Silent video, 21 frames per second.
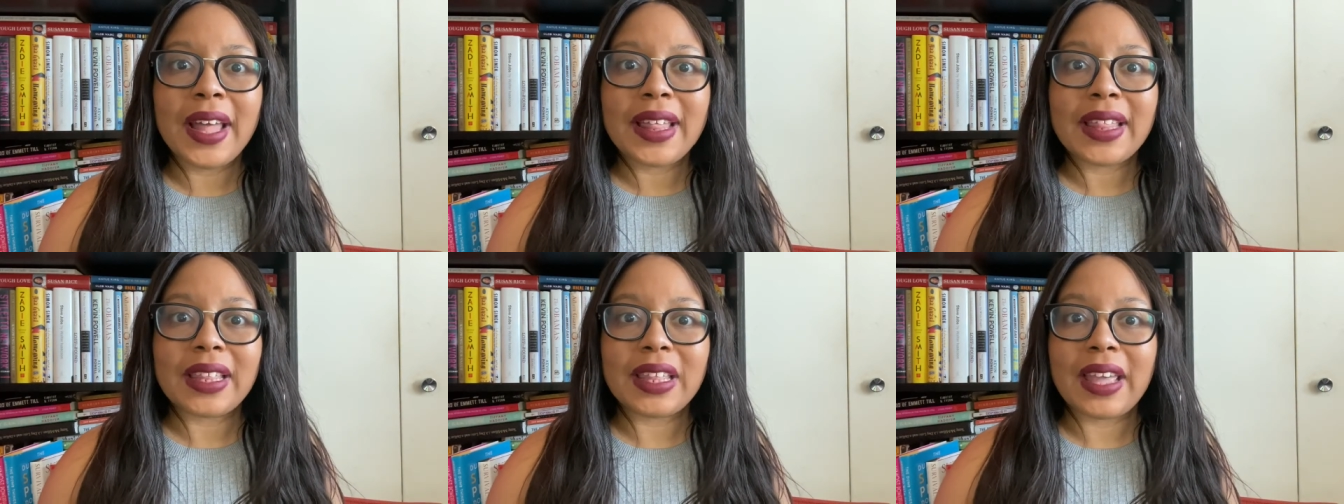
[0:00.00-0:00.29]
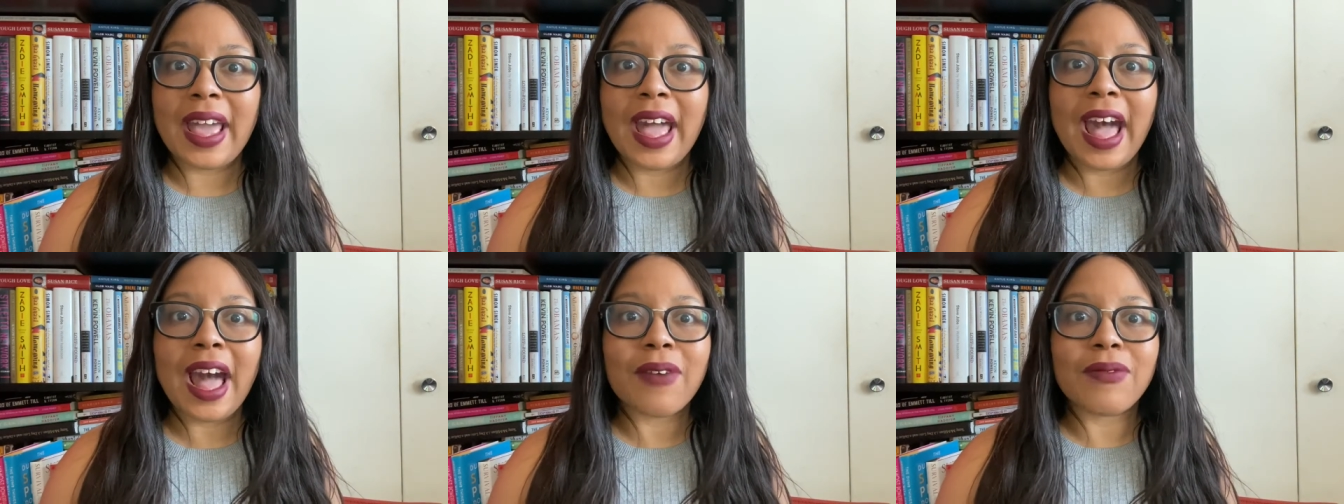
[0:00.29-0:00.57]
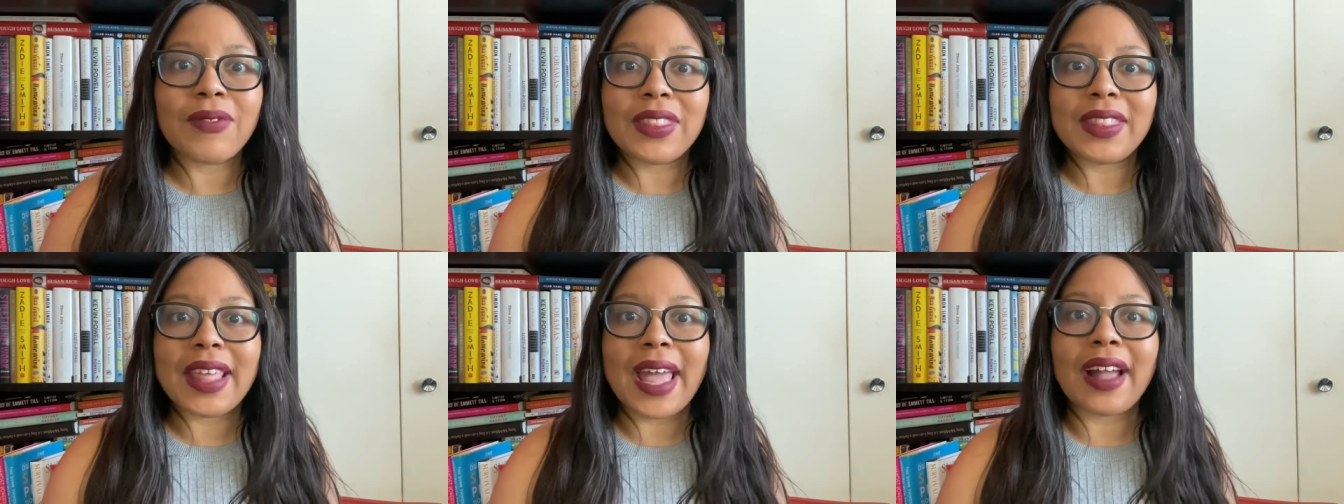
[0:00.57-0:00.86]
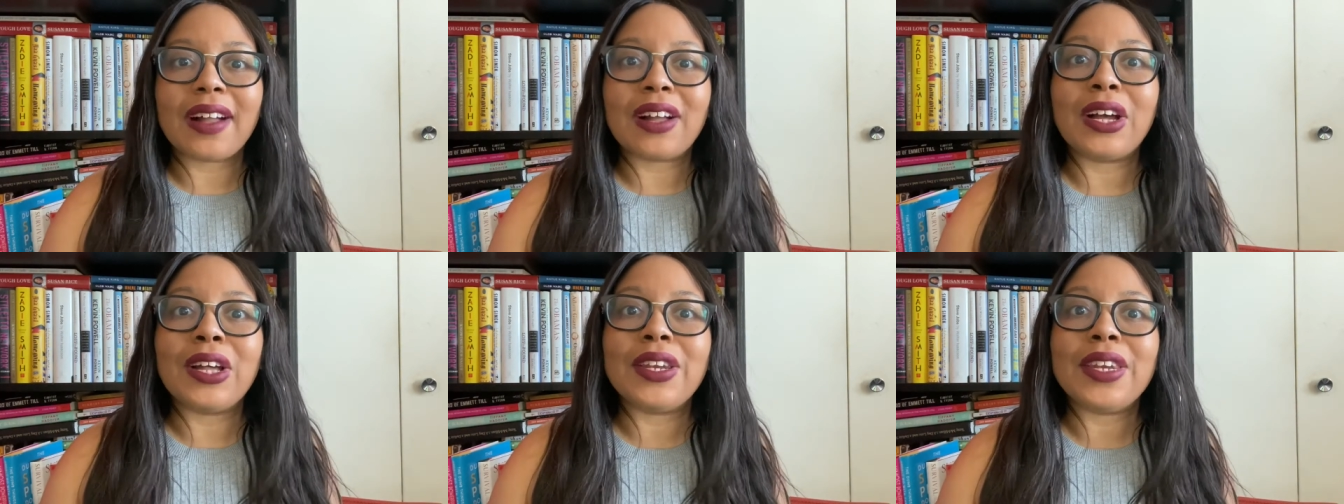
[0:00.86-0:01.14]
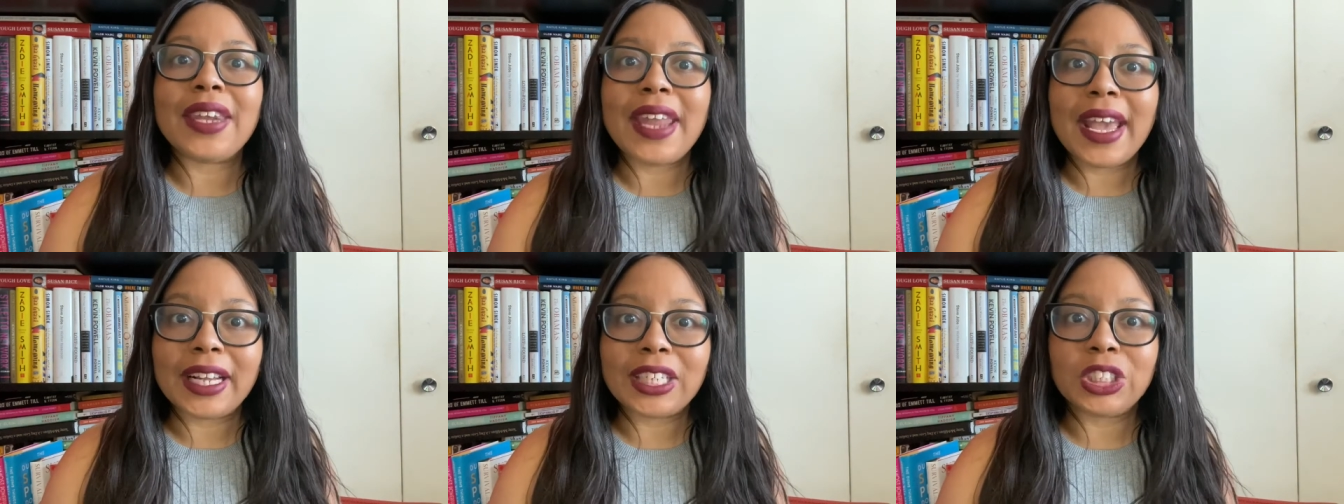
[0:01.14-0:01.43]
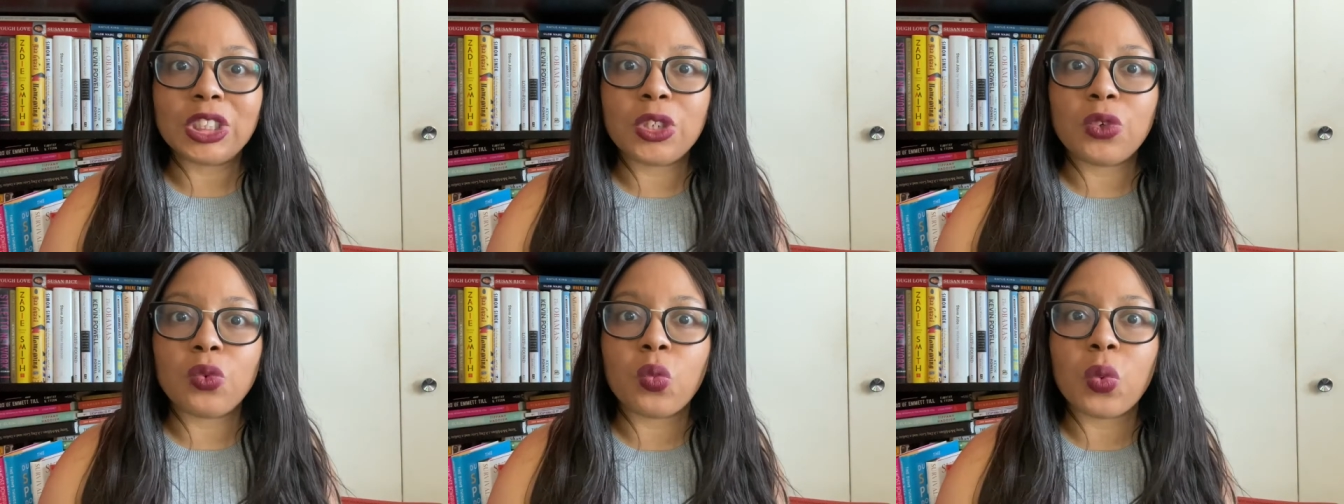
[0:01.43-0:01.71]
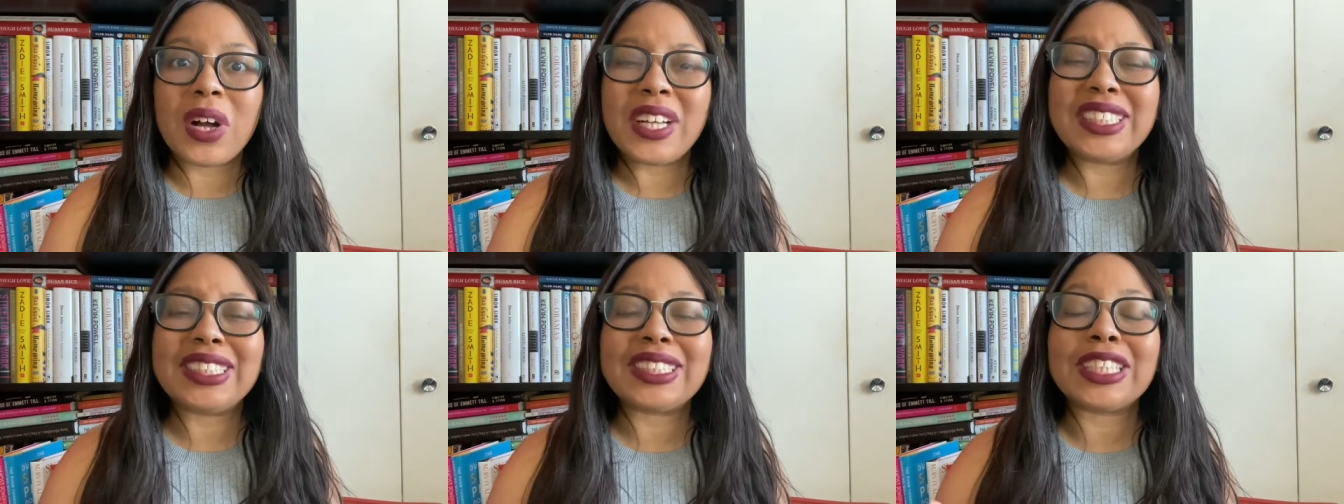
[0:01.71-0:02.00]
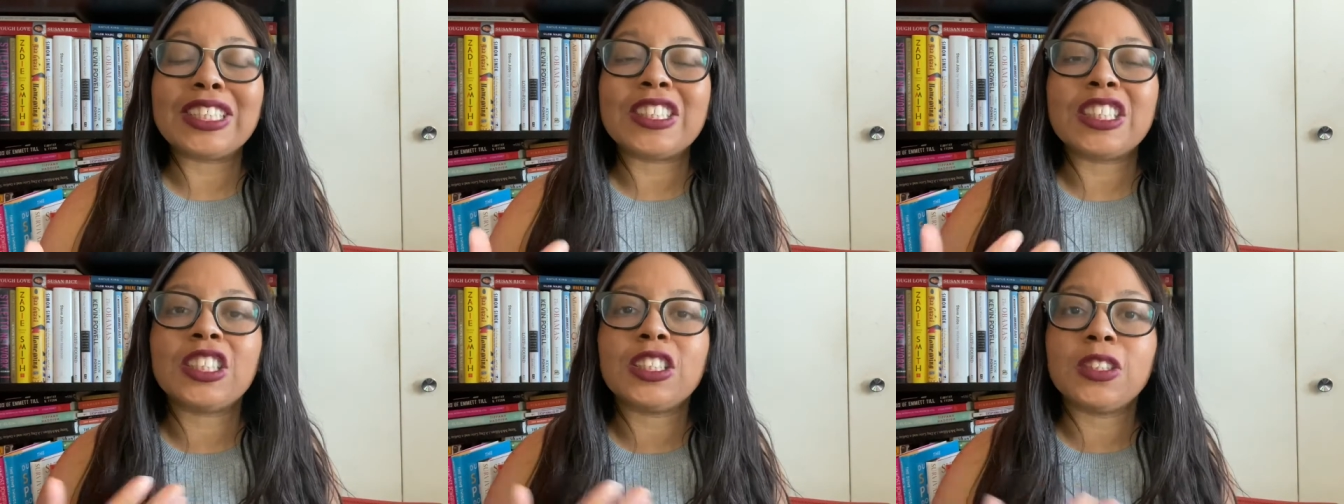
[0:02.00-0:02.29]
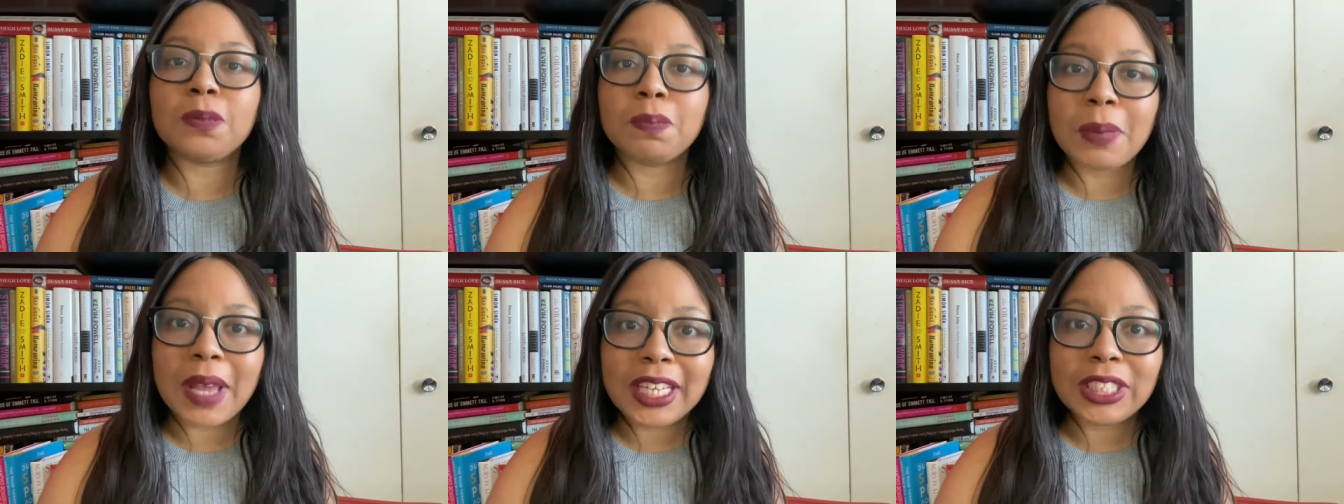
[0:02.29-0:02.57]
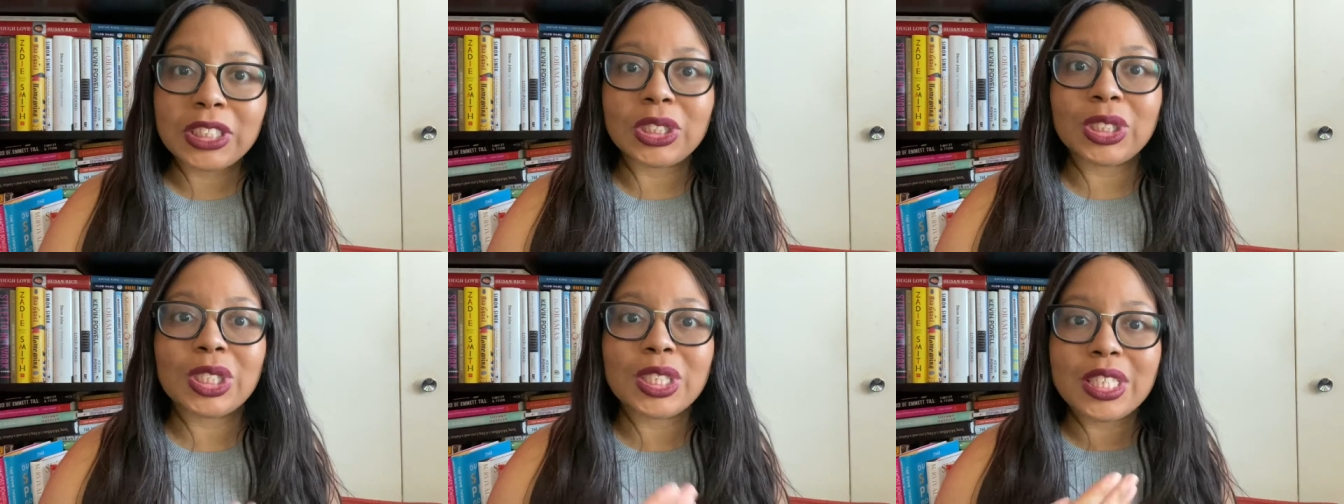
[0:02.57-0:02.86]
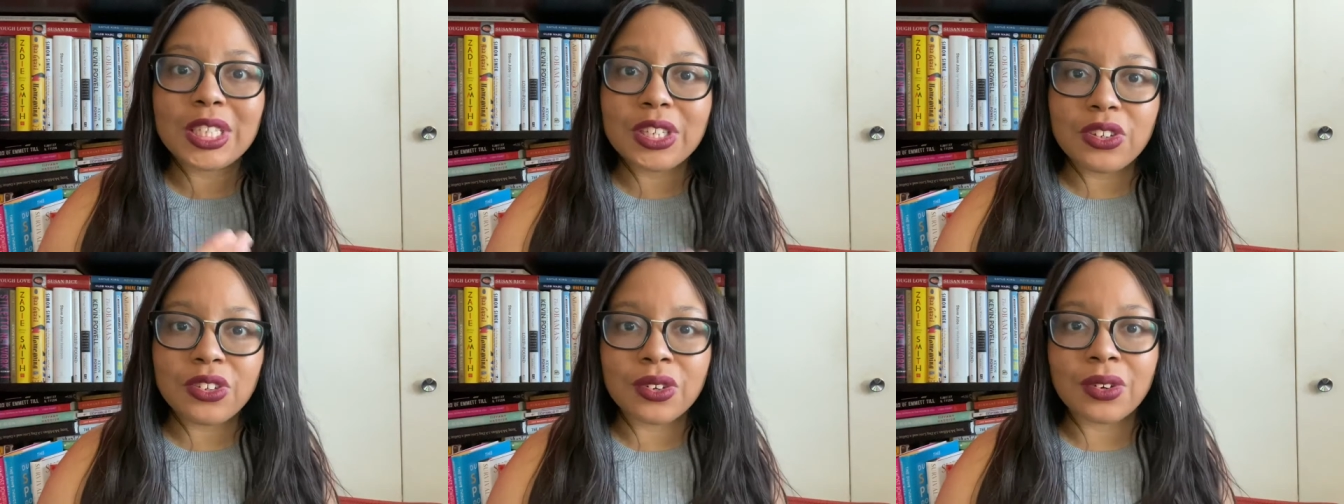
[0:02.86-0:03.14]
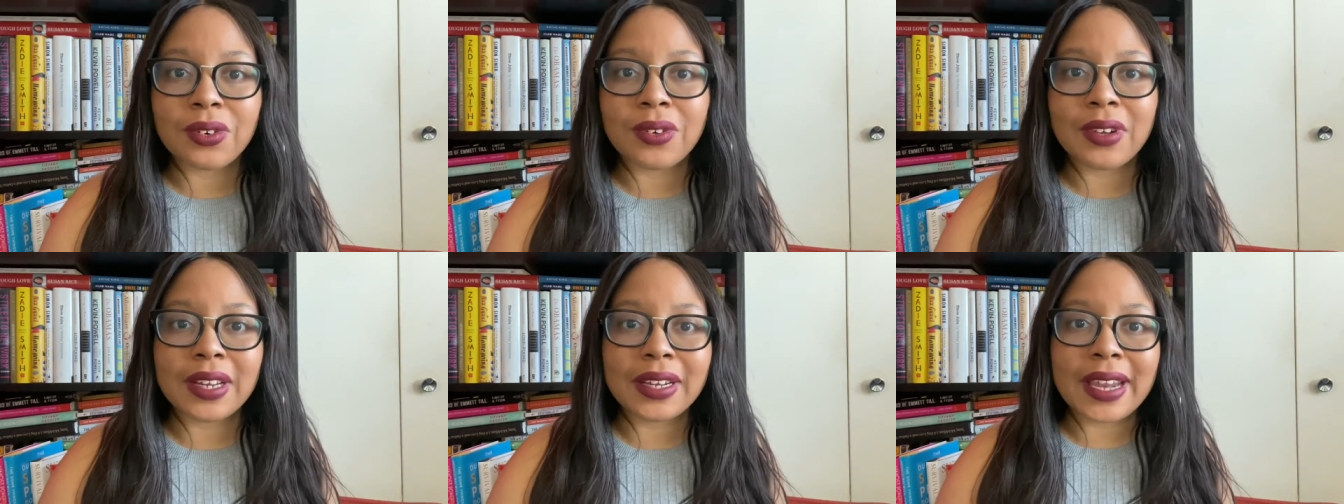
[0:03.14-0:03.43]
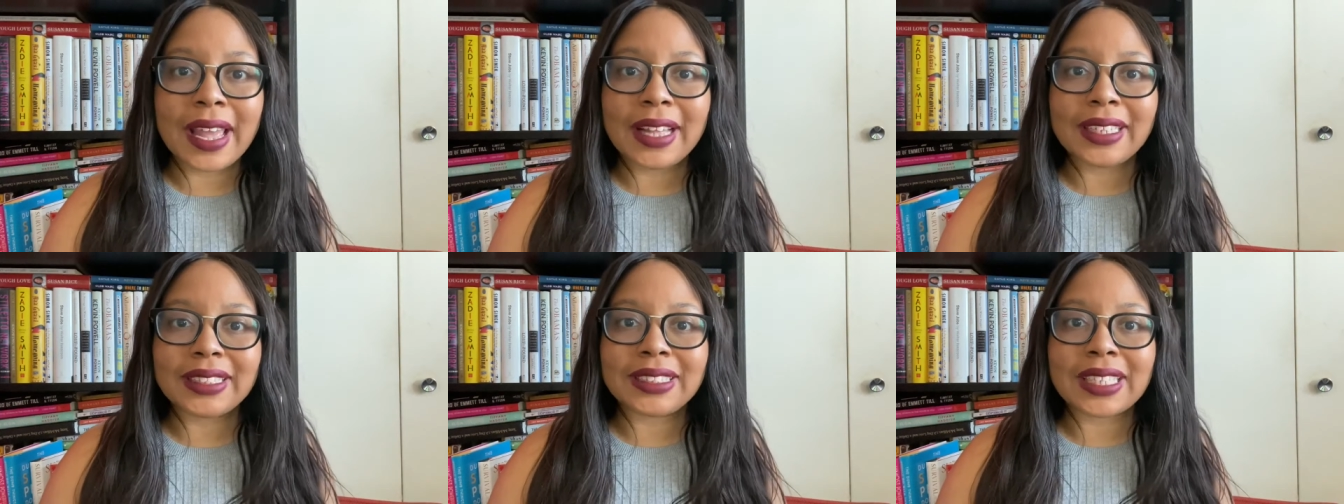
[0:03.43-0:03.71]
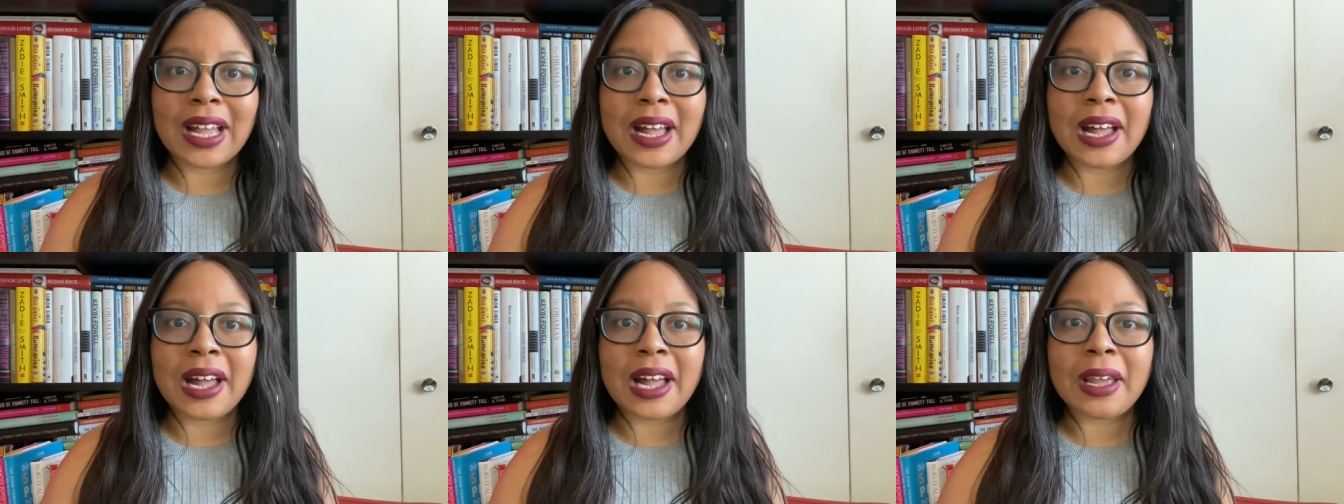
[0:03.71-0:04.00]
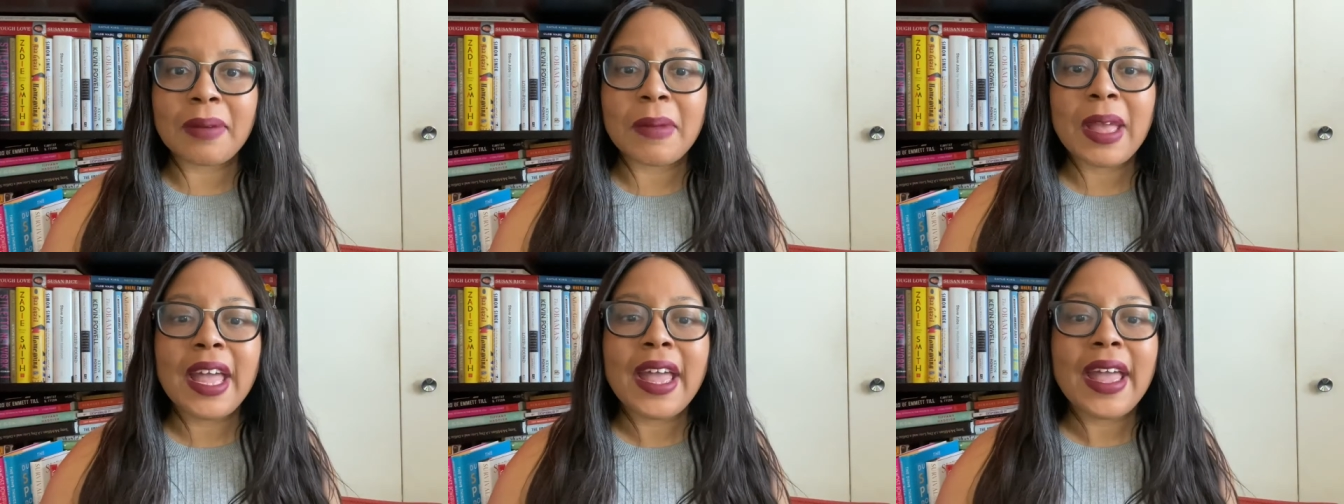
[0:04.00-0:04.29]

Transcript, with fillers: having that connection was, especially during that time.